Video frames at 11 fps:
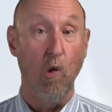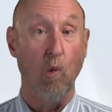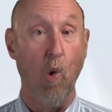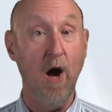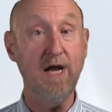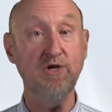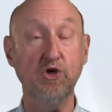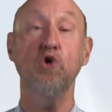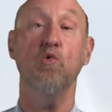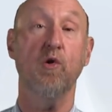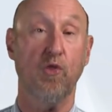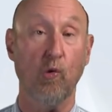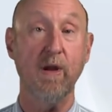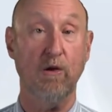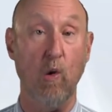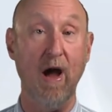1, 2, or
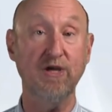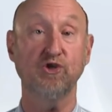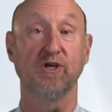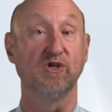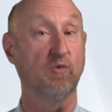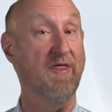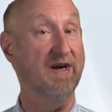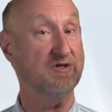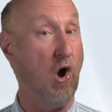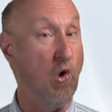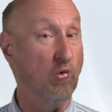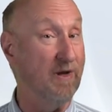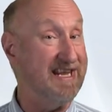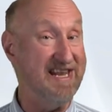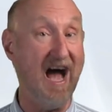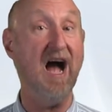3 questions when there's only
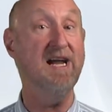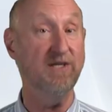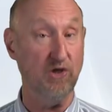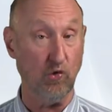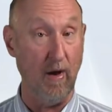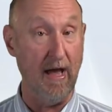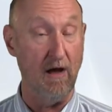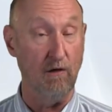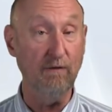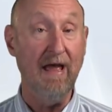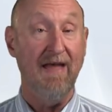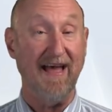9 to 12,